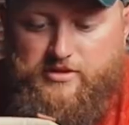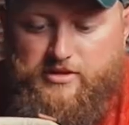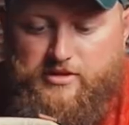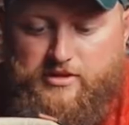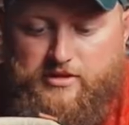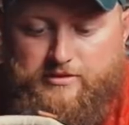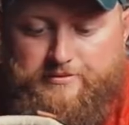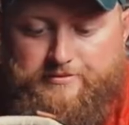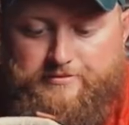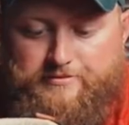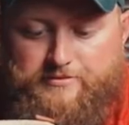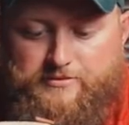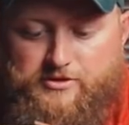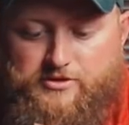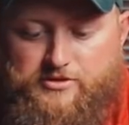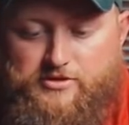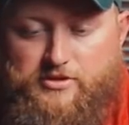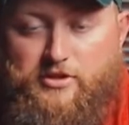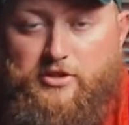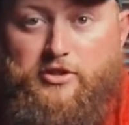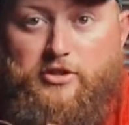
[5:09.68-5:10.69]
a
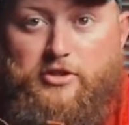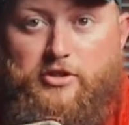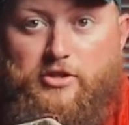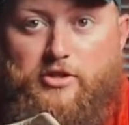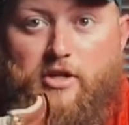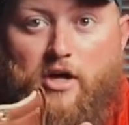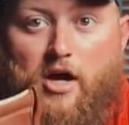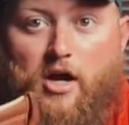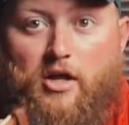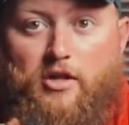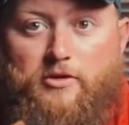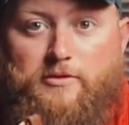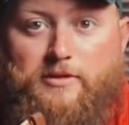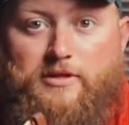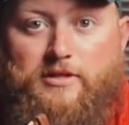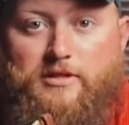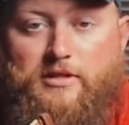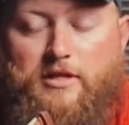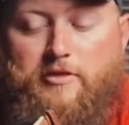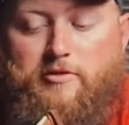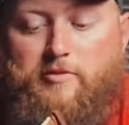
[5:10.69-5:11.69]
good all
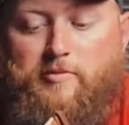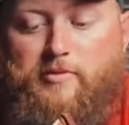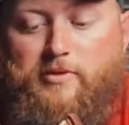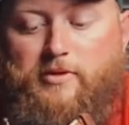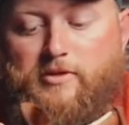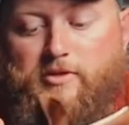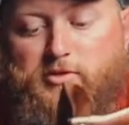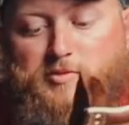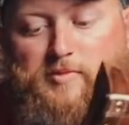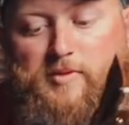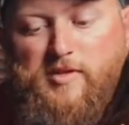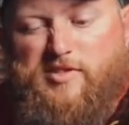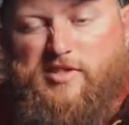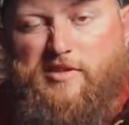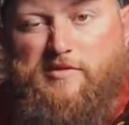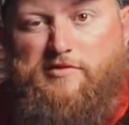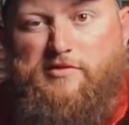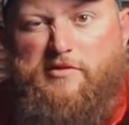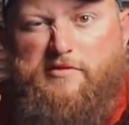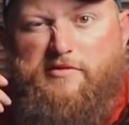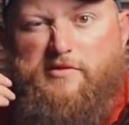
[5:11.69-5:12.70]
around leather boot, especially
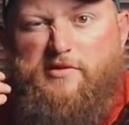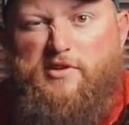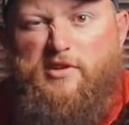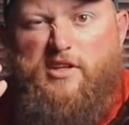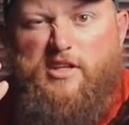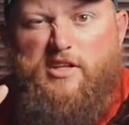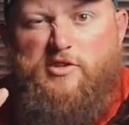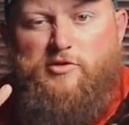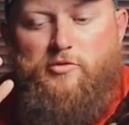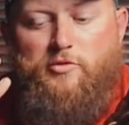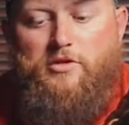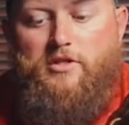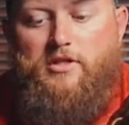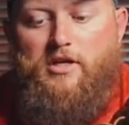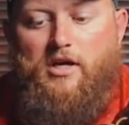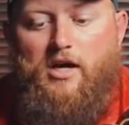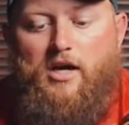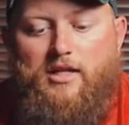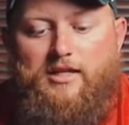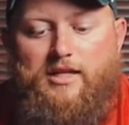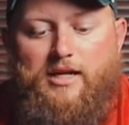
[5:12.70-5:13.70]
if your foot gets really
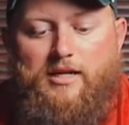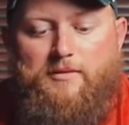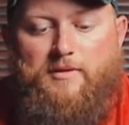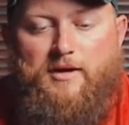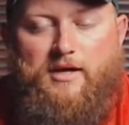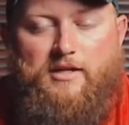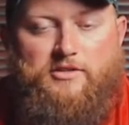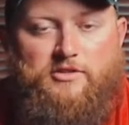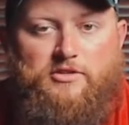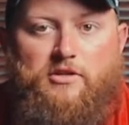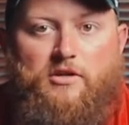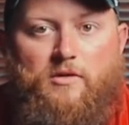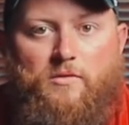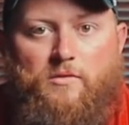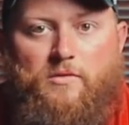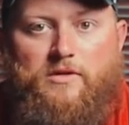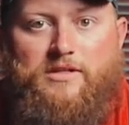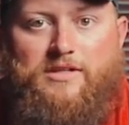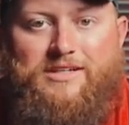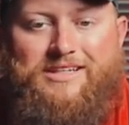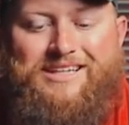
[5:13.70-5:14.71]
hot like mine. You don't
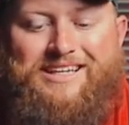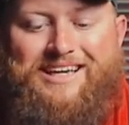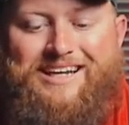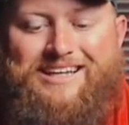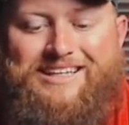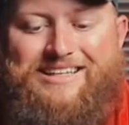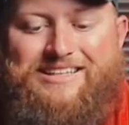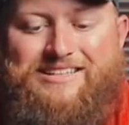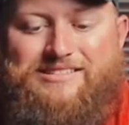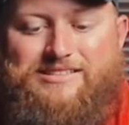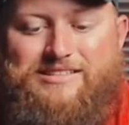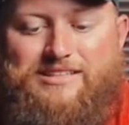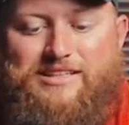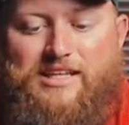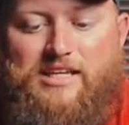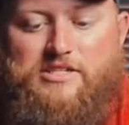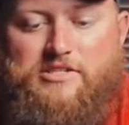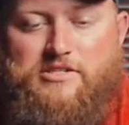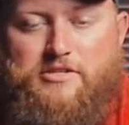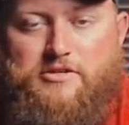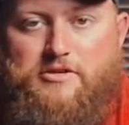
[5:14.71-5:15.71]
want any kind of
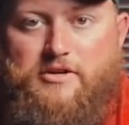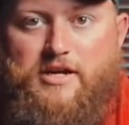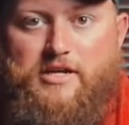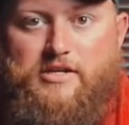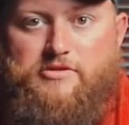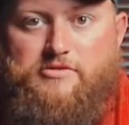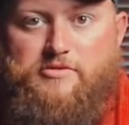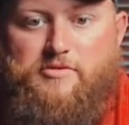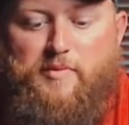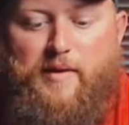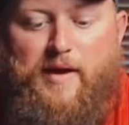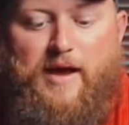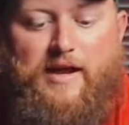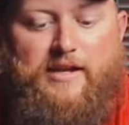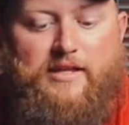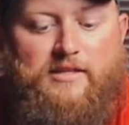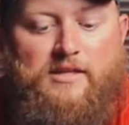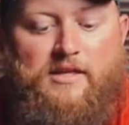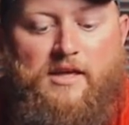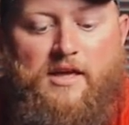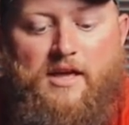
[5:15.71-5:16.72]
insulation or extra
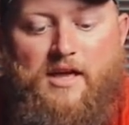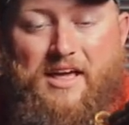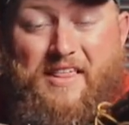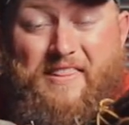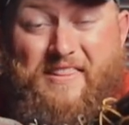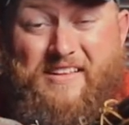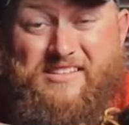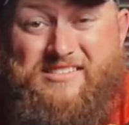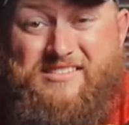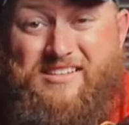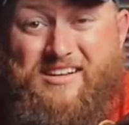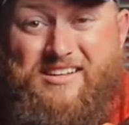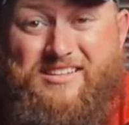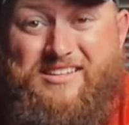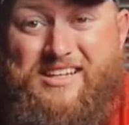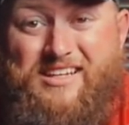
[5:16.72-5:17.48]
padding that's not